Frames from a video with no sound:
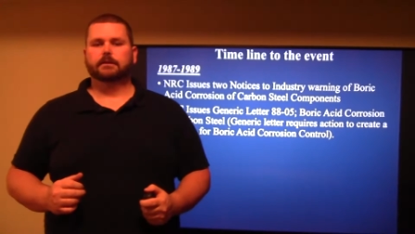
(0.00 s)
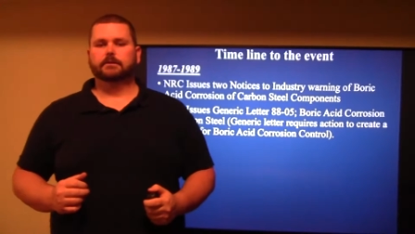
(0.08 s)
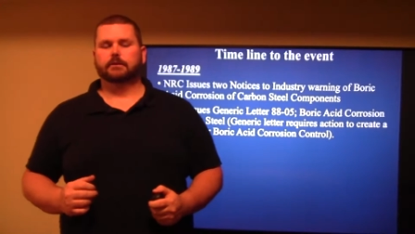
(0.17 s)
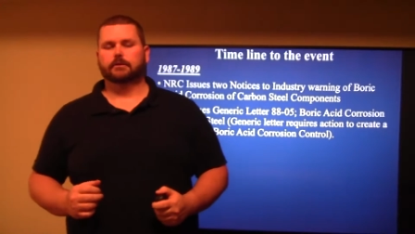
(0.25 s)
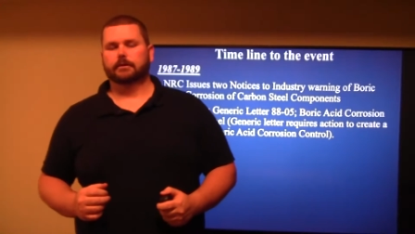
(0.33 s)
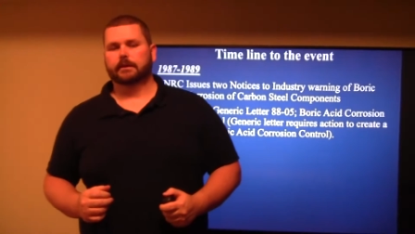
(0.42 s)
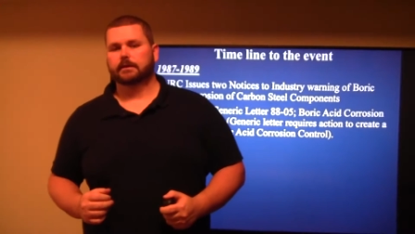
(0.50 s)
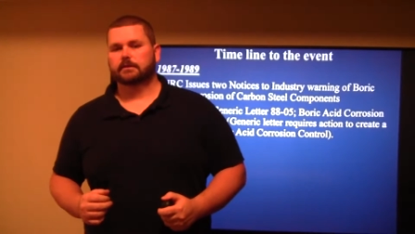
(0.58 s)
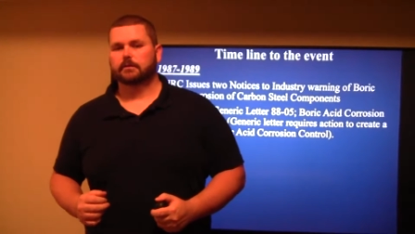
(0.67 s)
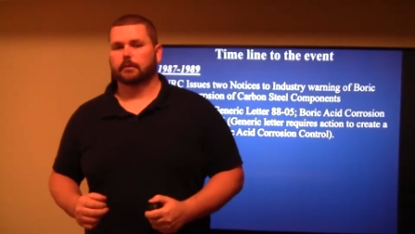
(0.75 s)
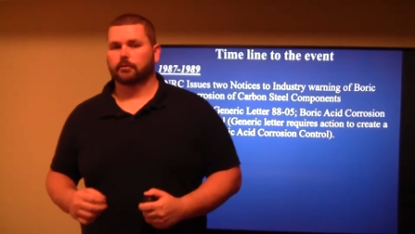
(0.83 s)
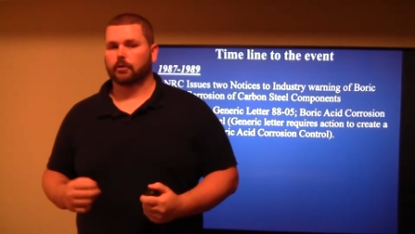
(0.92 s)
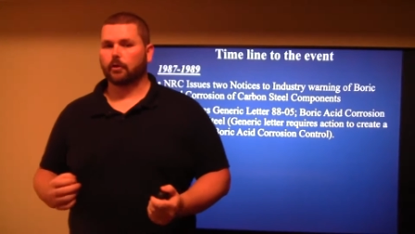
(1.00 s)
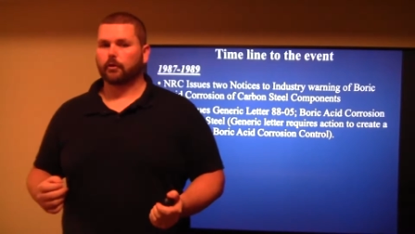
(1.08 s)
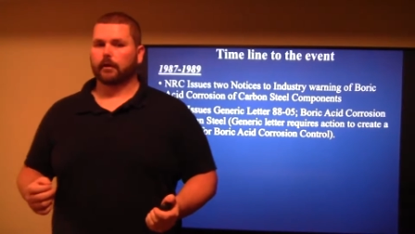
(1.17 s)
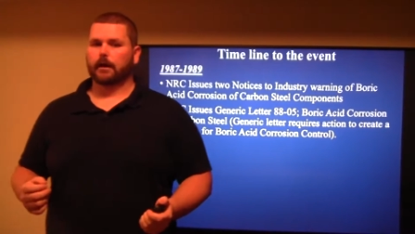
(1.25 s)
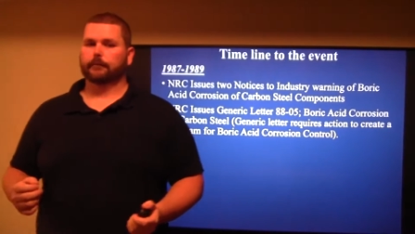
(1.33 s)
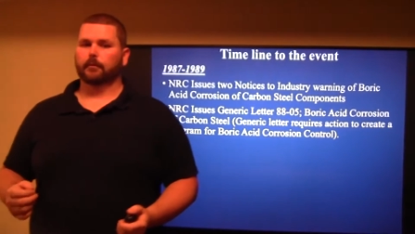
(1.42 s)
to institute a
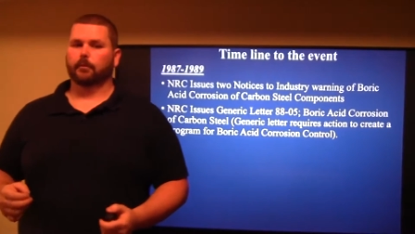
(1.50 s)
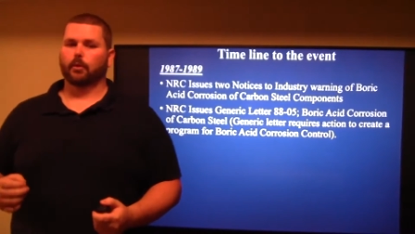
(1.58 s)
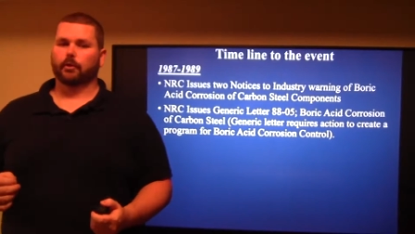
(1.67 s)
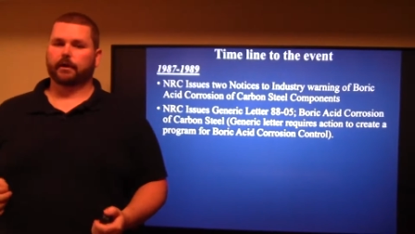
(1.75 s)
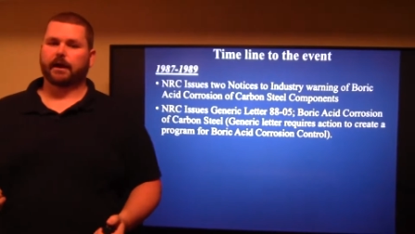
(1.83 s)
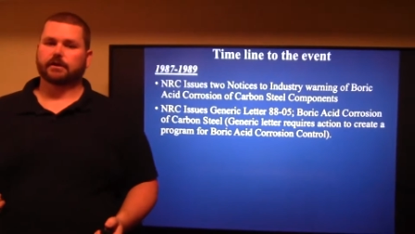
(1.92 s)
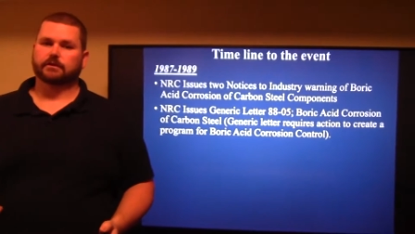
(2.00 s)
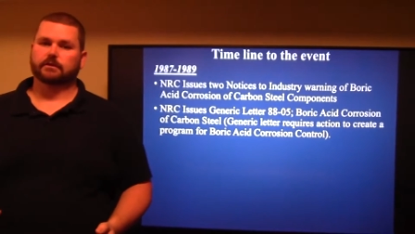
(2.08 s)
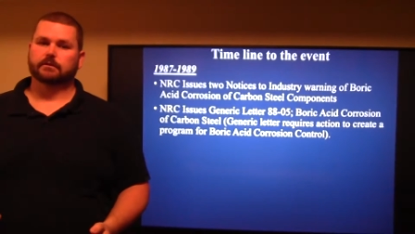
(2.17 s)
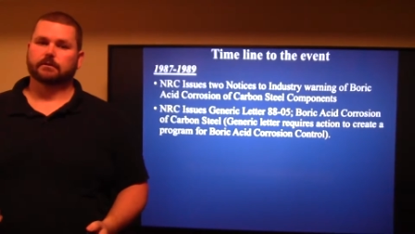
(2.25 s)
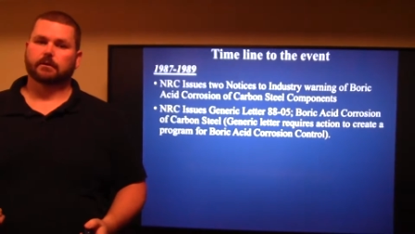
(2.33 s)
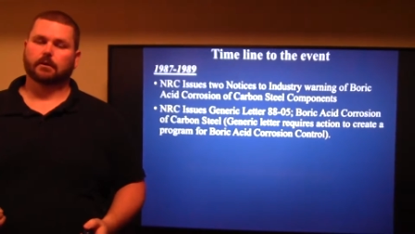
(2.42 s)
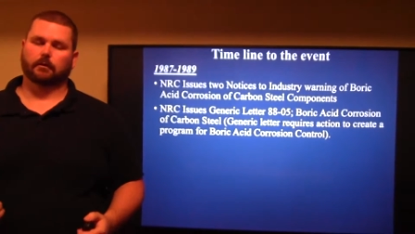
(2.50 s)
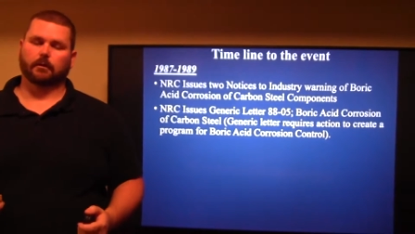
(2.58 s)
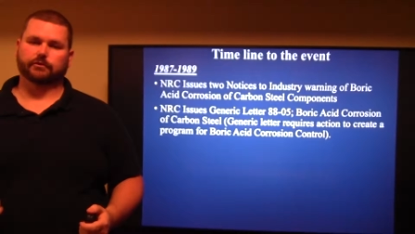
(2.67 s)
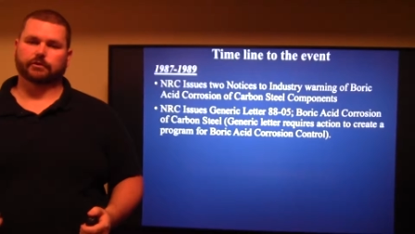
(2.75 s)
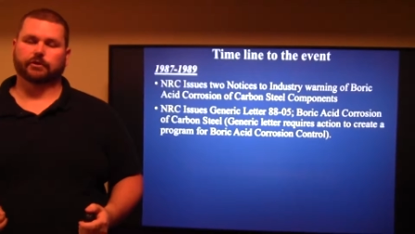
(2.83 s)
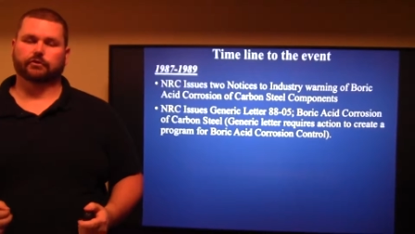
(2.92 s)
program for boric acid
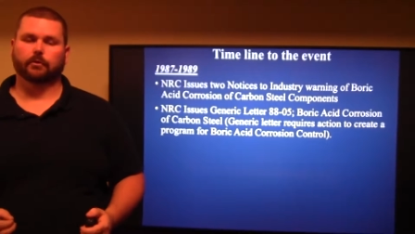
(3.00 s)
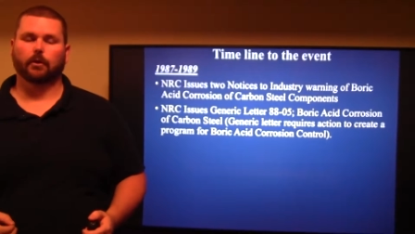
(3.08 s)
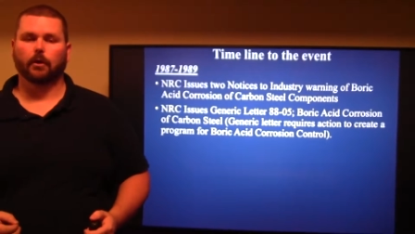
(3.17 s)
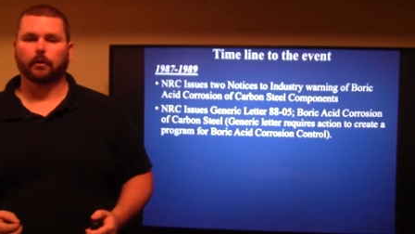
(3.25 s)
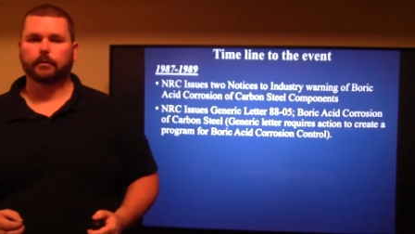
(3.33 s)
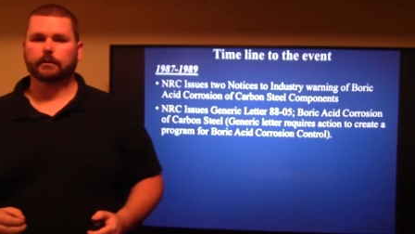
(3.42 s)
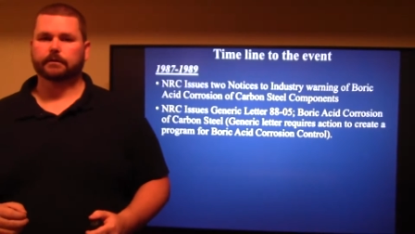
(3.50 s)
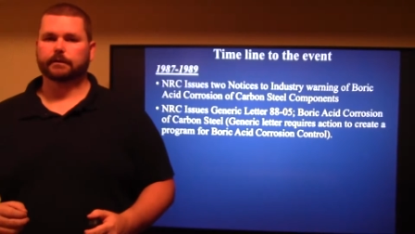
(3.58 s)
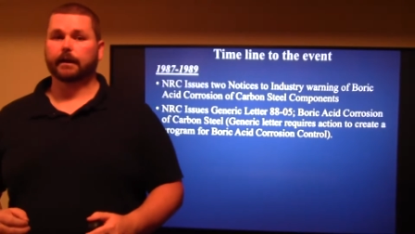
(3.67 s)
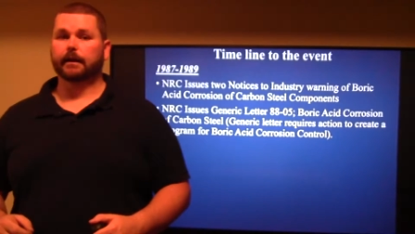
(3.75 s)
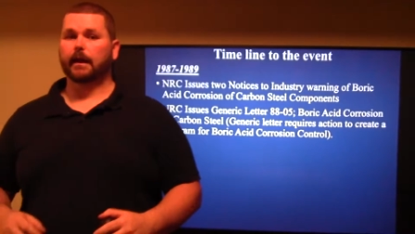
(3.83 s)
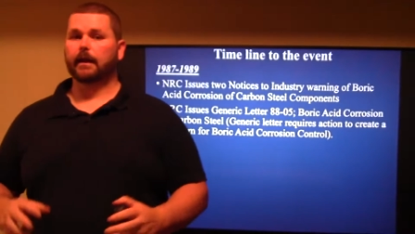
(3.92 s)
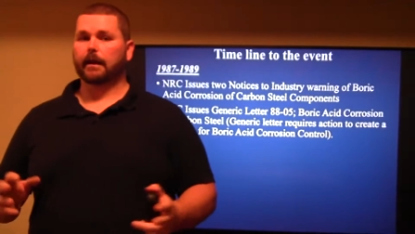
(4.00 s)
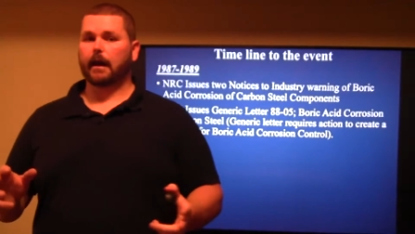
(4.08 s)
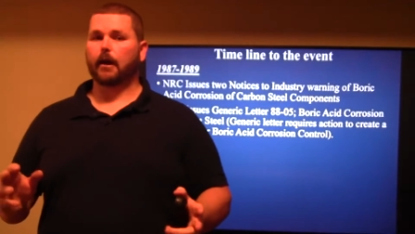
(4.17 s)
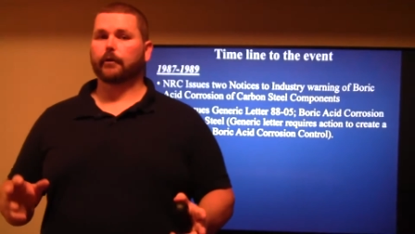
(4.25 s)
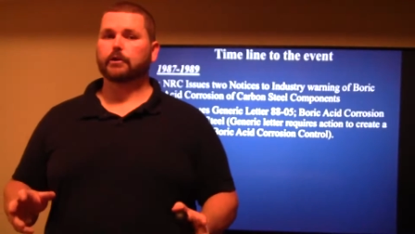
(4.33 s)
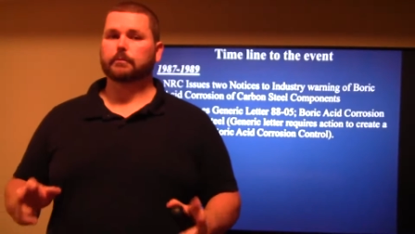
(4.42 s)
corrosion control, saying, hey,
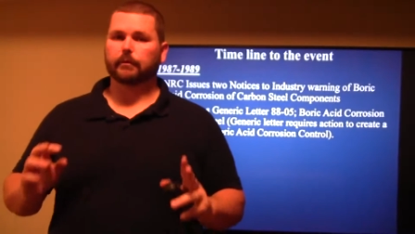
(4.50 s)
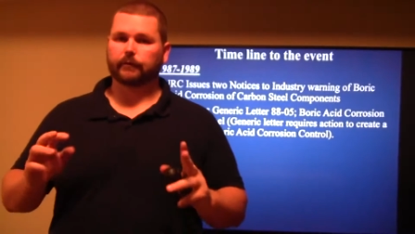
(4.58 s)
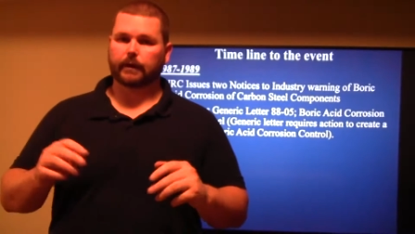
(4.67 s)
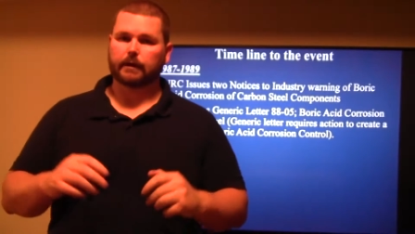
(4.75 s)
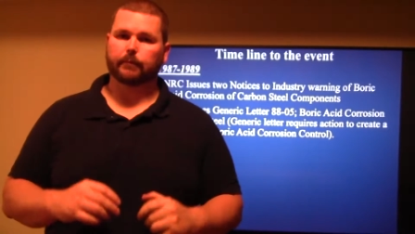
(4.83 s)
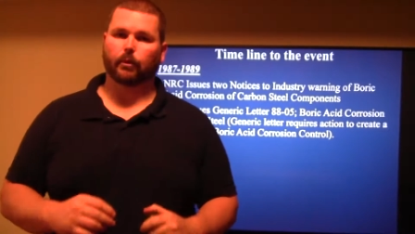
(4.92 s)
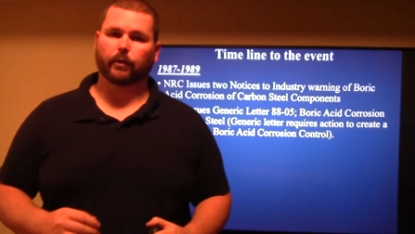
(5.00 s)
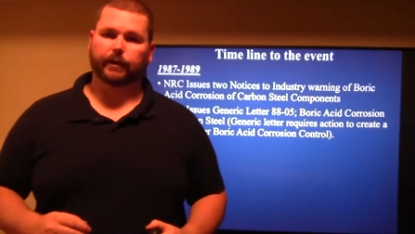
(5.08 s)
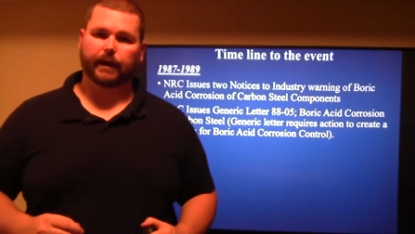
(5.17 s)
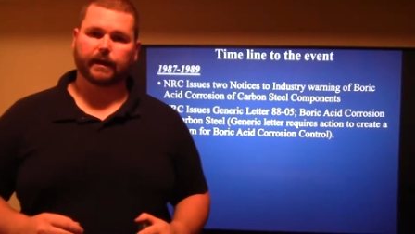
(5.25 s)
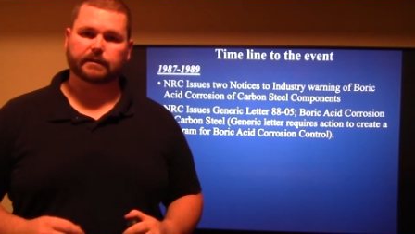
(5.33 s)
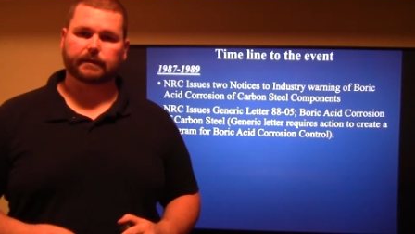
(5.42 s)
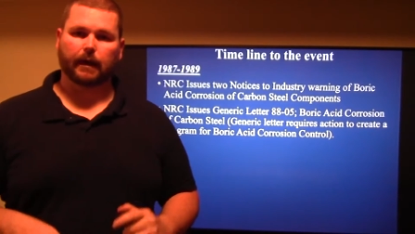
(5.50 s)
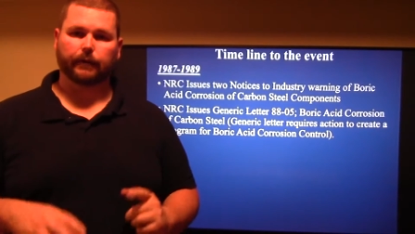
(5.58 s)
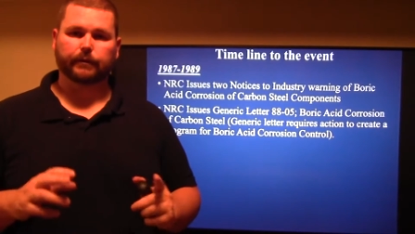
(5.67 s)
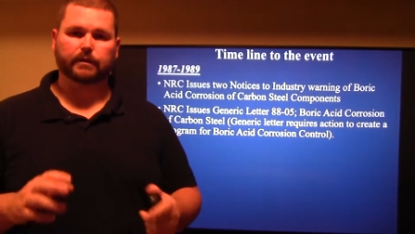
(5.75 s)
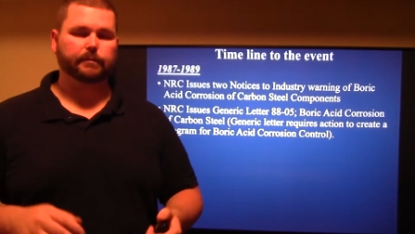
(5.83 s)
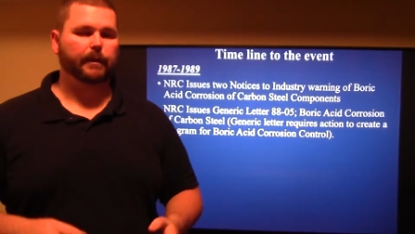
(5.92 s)
how are you preventing boric acid and how
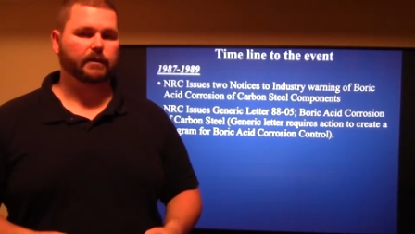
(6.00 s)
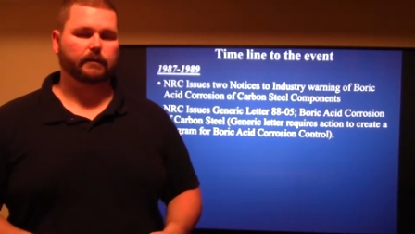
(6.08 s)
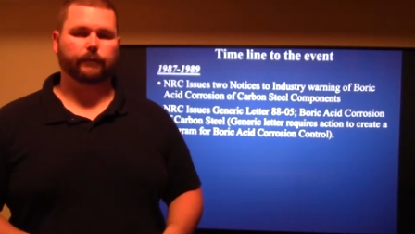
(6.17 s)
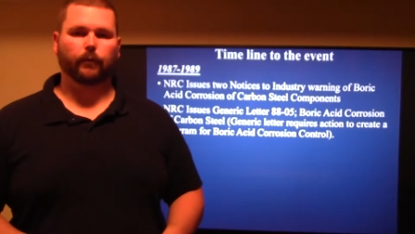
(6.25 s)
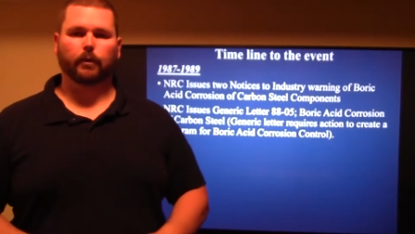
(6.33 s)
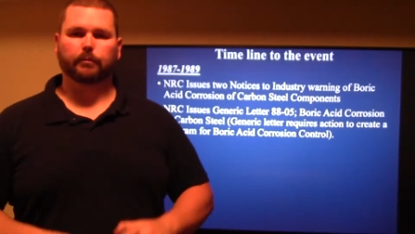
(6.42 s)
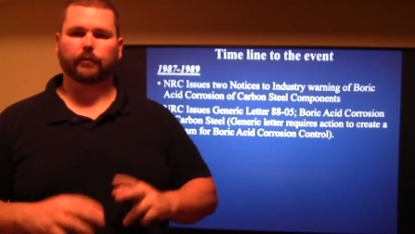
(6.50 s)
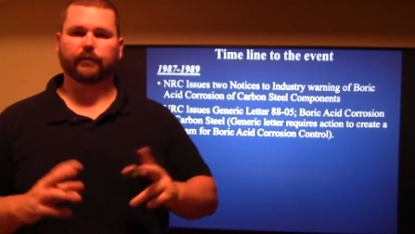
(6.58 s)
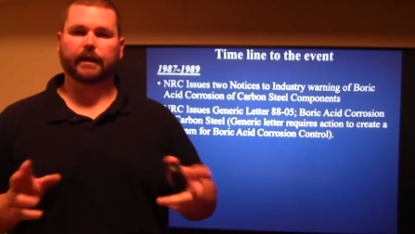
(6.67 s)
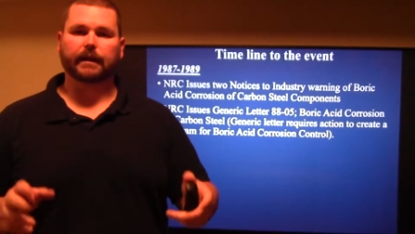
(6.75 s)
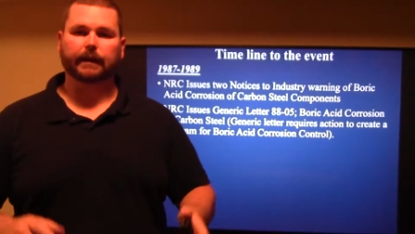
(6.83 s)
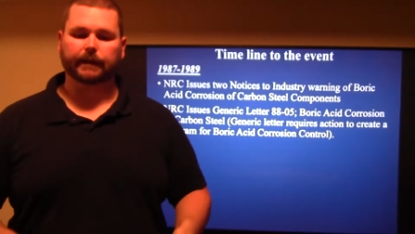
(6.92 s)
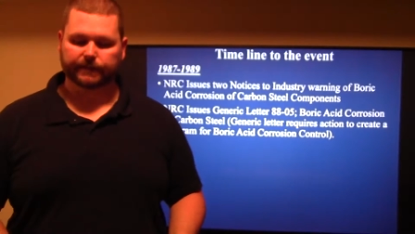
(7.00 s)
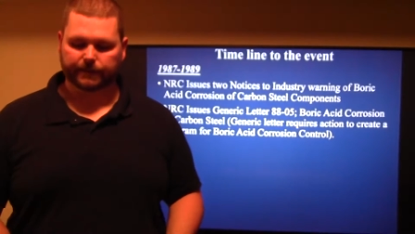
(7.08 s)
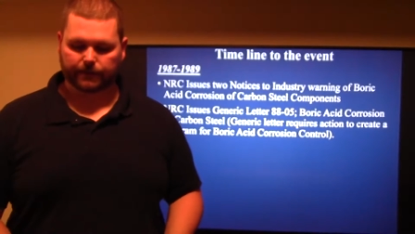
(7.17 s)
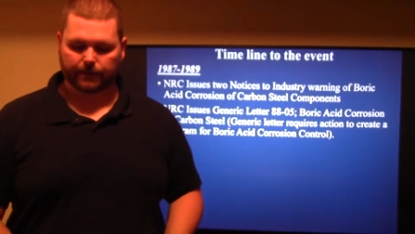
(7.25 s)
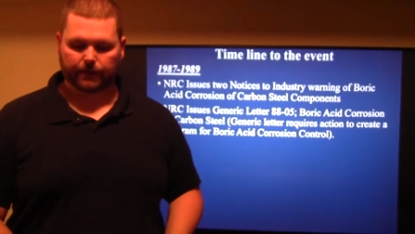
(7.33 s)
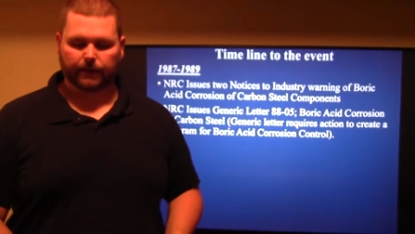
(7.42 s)
are you inspecting for it, preventing it?